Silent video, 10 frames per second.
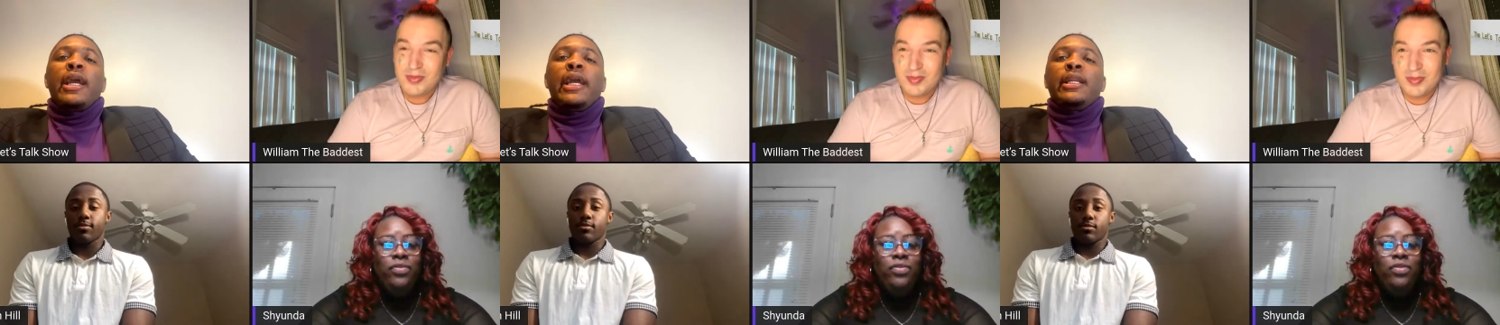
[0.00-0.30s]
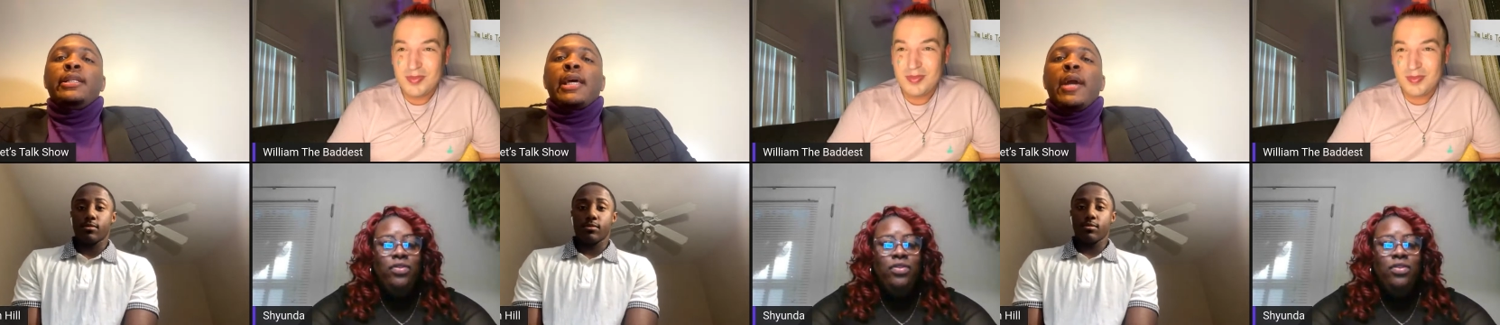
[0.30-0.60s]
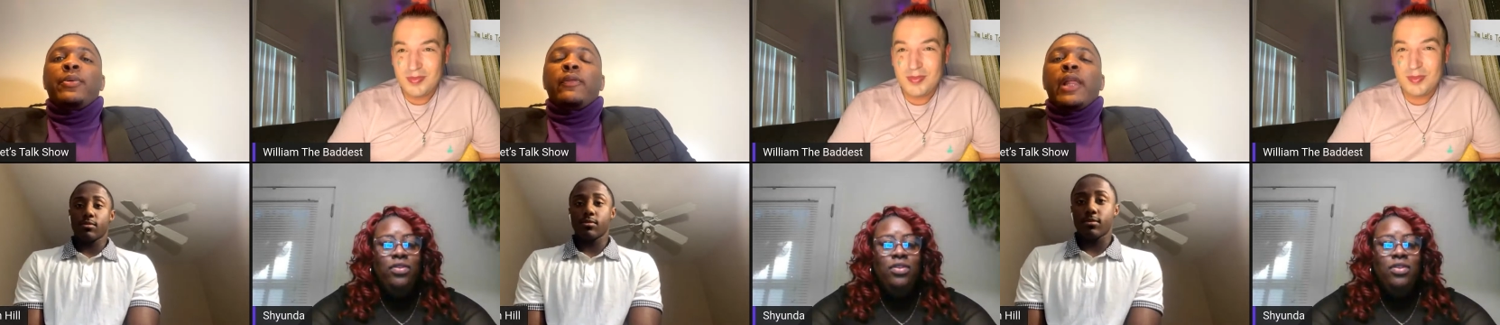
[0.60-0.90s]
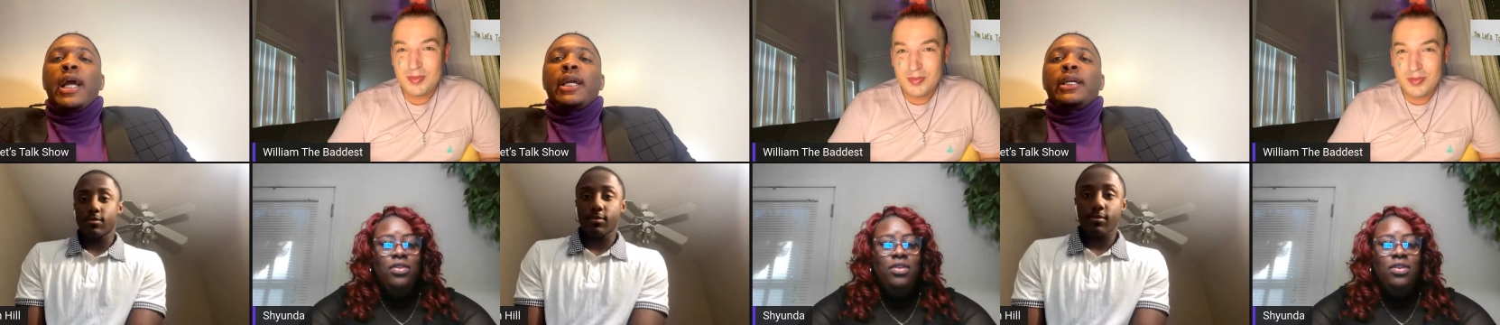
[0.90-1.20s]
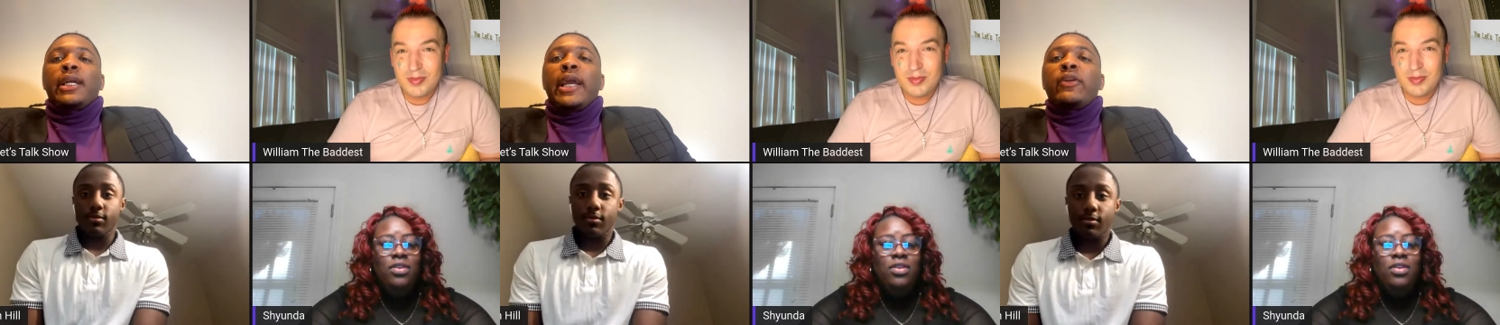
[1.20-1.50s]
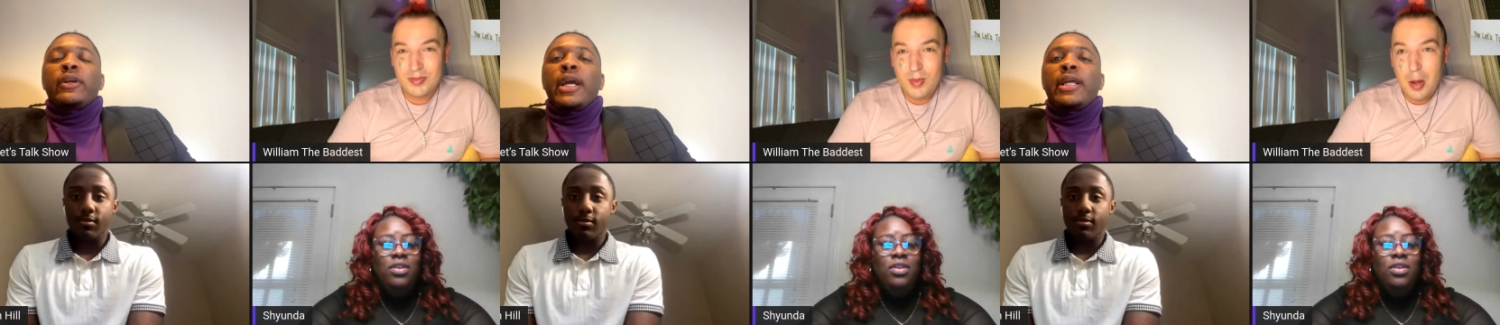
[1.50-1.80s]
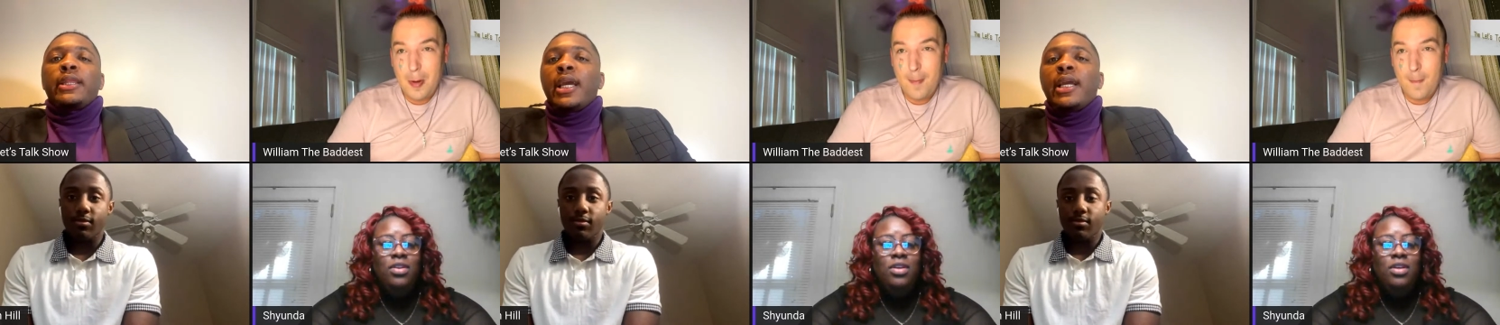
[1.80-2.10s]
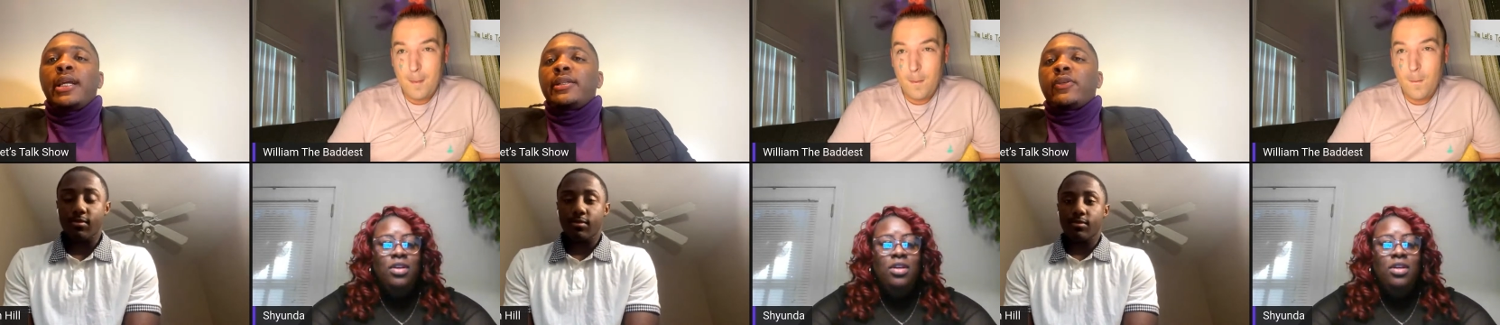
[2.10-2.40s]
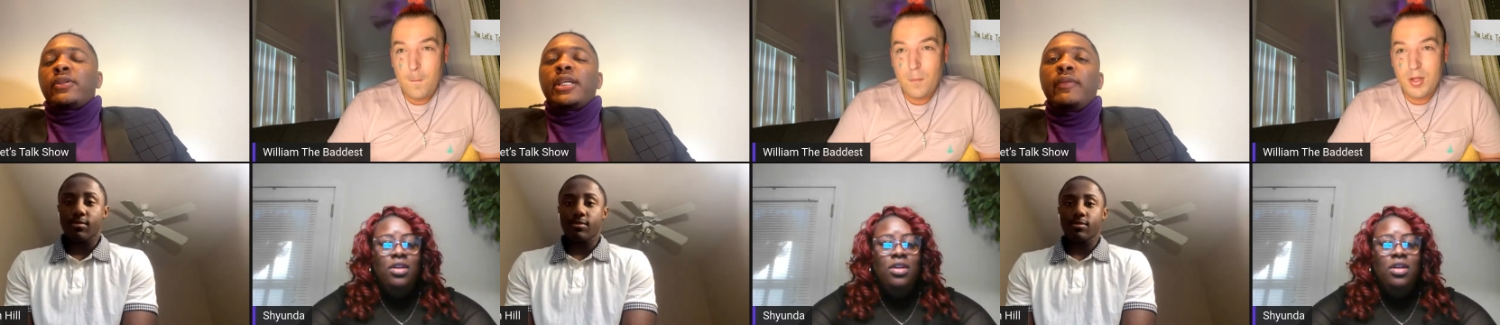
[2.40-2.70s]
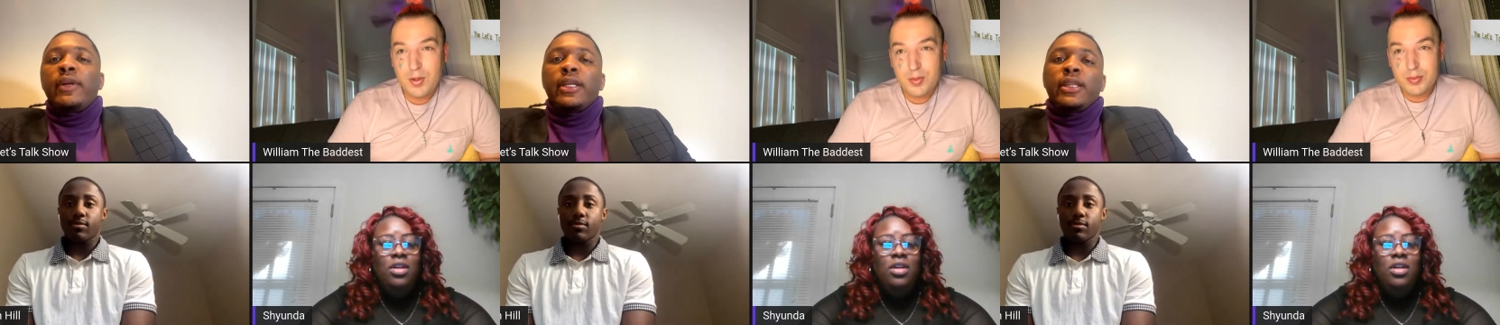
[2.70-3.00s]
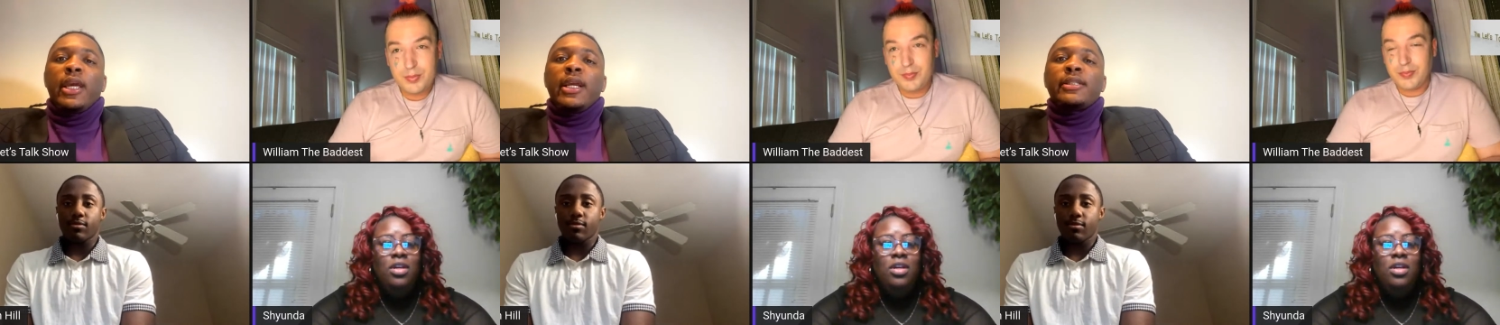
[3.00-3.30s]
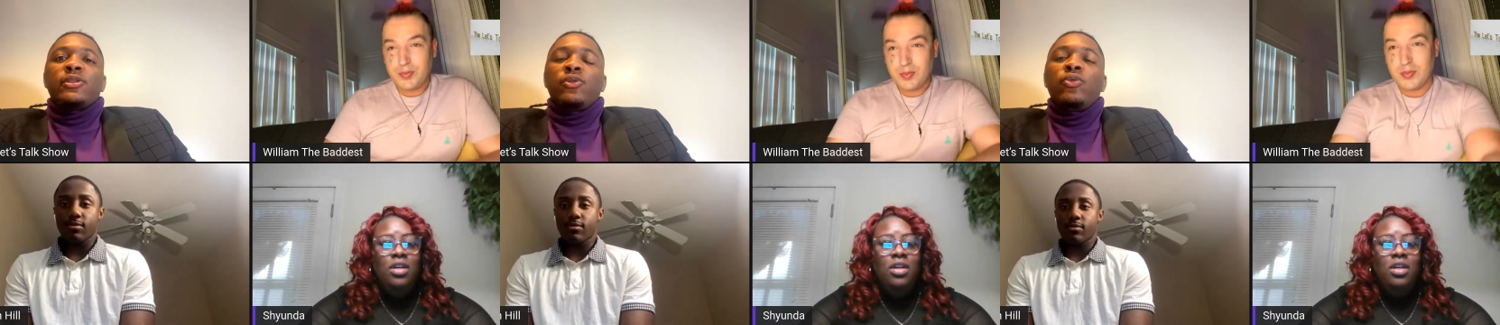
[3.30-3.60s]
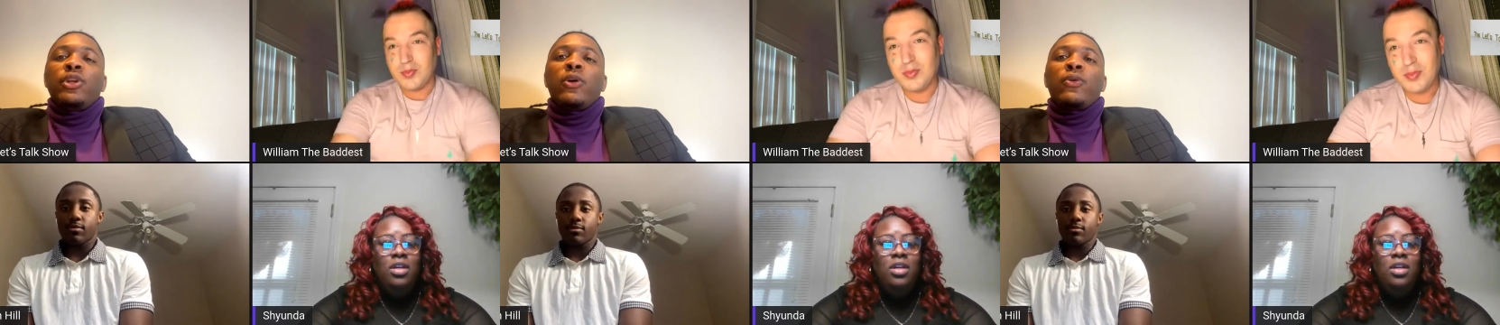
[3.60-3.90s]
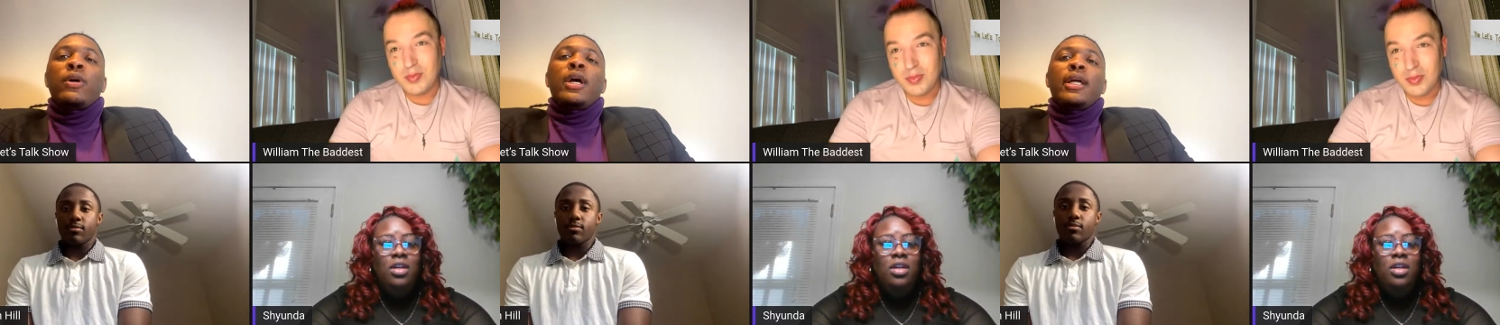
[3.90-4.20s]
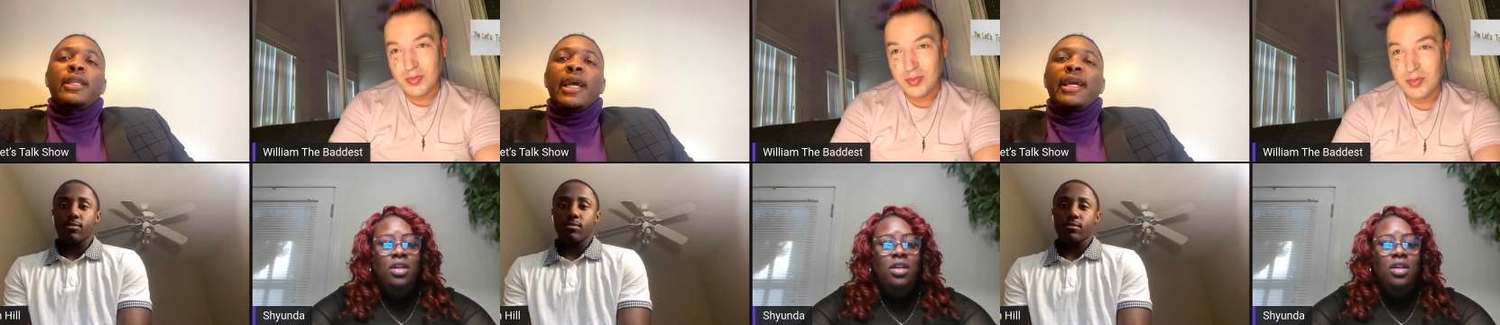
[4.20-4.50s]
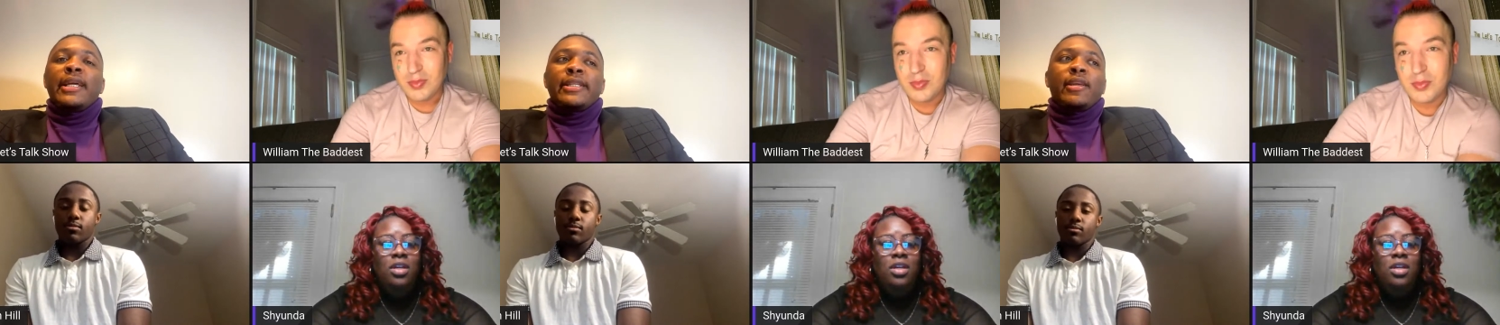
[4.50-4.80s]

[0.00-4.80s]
Speaker 1: any type of like internet things or TV things, you know that it's